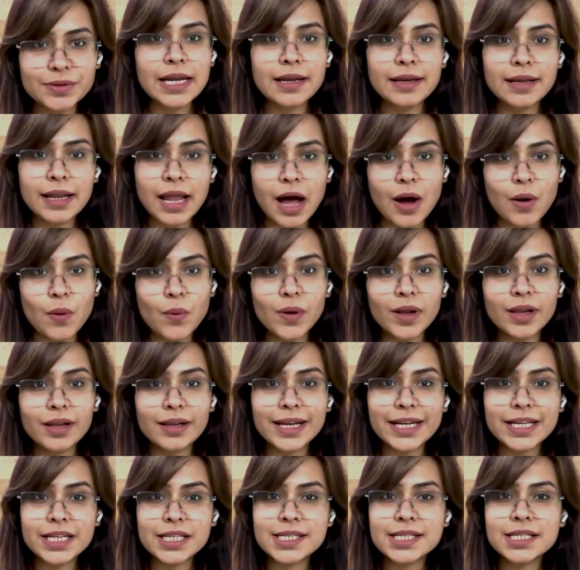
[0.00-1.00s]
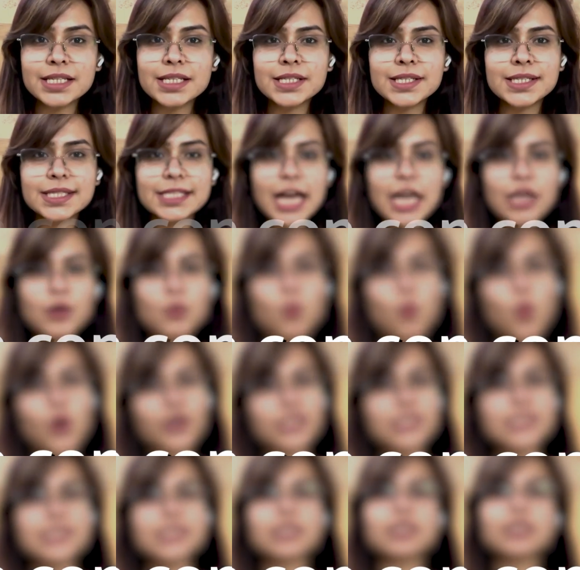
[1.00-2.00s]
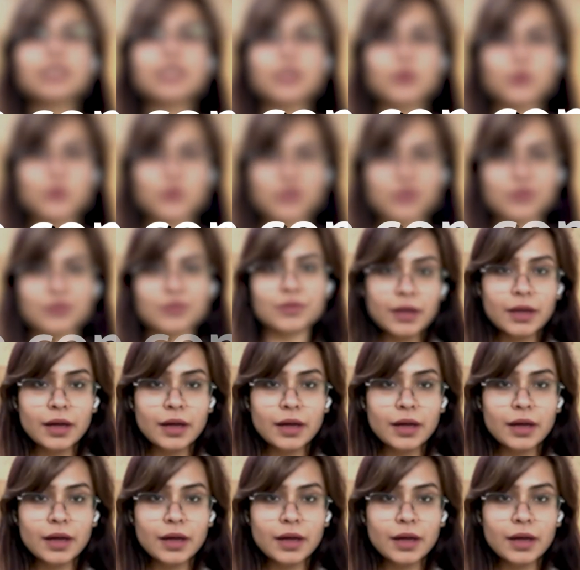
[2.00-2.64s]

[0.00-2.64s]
Now, let us understand what is conclusion.